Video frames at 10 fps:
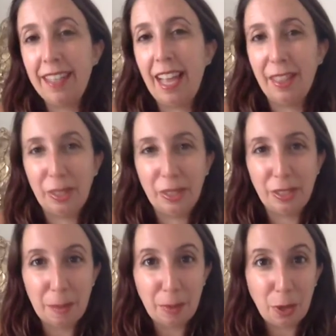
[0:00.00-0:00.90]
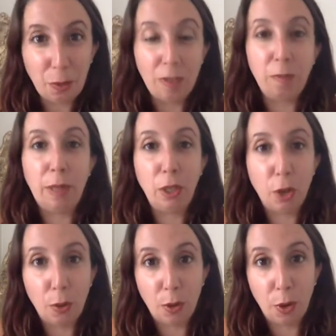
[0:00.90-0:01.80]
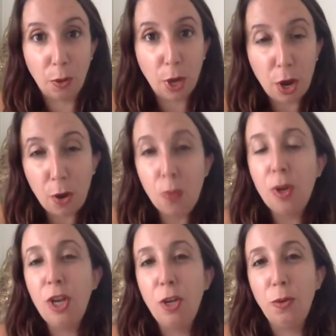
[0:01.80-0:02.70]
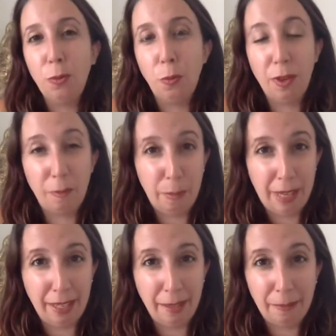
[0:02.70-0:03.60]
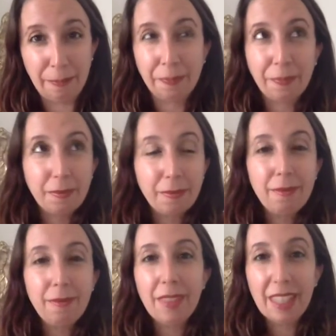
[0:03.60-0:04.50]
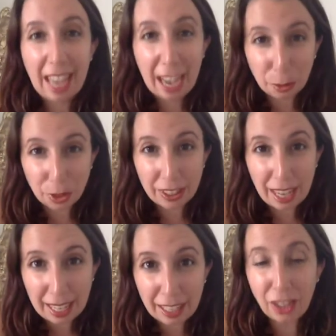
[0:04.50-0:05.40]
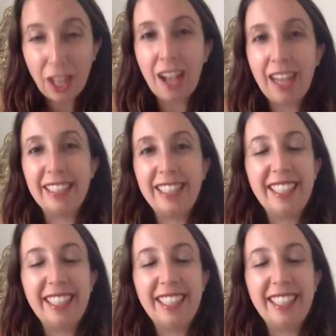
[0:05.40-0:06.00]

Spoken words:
and the summer, we've been go, go, go. We've been outside a lot,